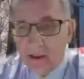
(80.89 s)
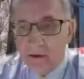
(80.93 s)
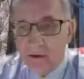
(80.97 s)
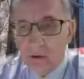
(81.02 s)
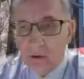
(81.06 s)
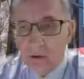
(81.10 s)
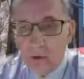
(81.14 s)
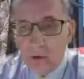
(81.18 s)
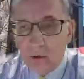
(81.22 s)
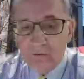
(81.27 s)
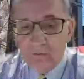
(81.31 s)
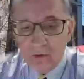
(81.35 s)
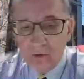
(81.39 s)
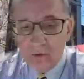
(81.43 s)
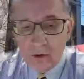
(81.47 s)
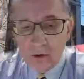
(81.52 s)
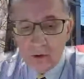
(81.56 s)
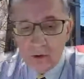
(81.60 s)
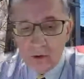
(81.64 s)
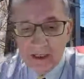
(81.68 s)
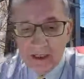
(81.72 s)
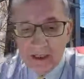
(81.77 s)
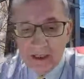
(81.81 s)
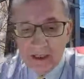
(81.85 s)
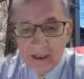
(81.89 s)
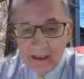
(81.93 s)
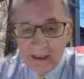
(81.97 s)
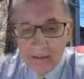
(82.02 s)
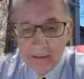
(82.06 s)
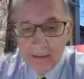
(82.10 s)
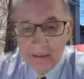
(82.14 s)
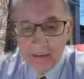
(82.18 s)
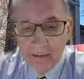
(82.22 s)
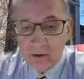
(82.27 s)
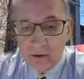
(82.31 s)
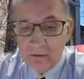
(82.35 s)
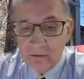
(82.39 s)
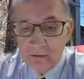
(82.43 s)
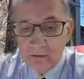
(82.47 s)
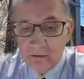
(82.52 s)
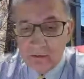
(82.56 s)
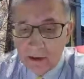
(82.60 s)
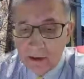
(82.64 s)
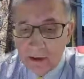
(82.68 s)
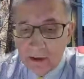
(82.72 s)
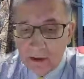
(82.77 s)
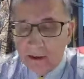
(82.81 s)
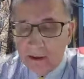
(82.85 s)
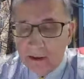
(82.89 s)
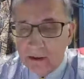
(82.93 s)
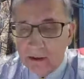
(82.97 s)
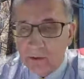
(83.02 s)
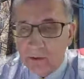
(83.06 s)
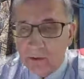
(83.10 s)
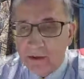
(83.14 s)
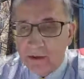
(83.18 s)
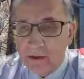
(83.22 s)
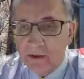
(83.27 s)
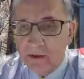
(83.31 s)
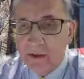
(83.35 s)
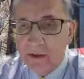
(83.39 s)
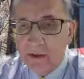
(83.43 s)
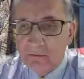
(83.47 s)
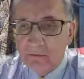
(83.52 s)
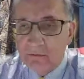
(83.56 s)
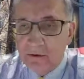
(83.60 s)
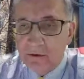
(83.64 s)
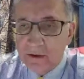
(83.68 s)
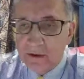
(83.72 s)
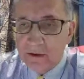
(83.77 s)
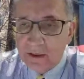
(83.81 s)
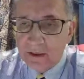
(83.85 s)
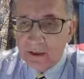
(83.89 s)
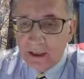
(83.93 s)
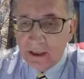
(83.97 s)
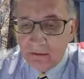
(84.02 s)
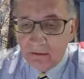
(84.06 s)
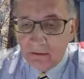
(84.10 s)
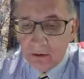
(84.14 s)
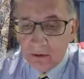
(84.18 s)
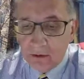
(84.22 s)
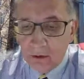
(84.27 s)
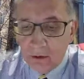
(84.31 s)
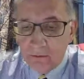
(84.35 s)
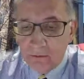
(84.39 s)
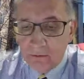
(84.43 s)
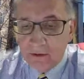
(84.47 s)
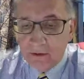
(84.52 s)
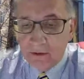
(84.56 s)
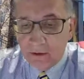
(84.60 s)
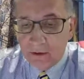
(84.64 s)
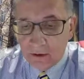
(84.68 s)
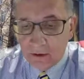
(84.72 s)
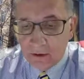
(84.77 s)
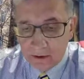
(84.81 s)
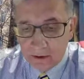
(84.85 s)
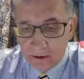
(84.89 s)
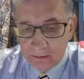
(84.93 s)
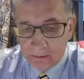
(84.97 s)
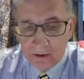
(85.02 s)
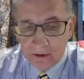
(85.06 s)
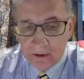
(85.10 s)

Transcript: off-road dynamics of vehicles with different level of autonomy